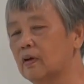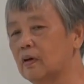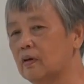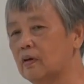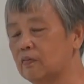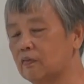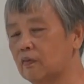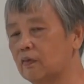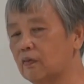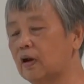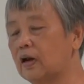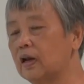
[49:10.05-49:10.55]

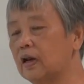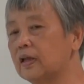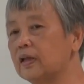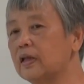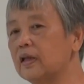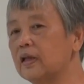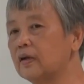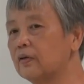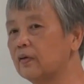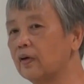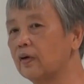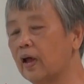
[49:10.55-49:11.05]
for
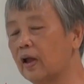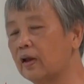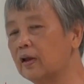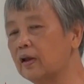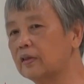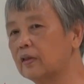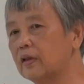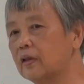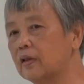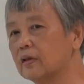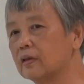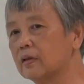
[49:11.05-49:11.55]
clinging or
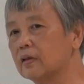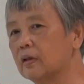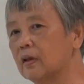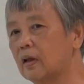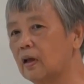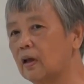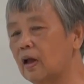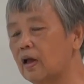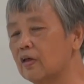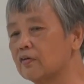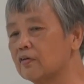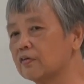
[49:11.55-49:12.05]
anything,
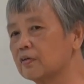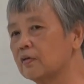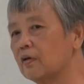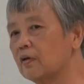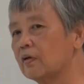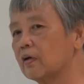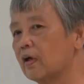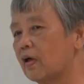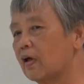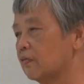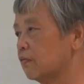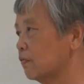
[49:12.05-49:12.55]
as long
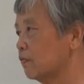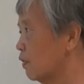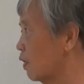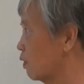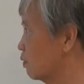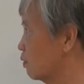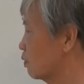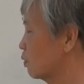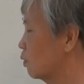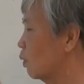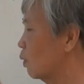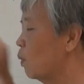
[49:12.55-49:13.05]
as
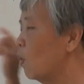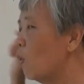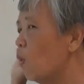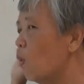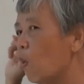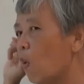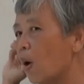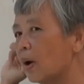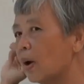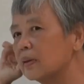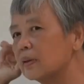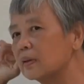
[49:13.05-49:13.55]
there's no
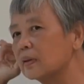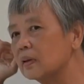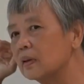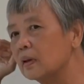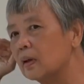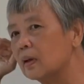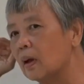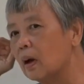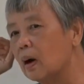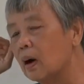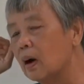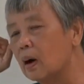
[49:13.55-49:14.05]
one
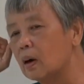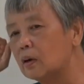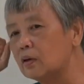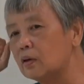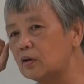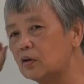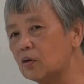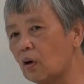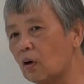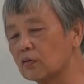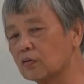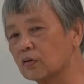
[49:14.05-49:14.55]

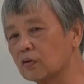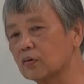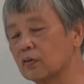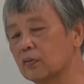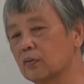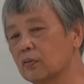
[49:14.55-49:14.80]
dot,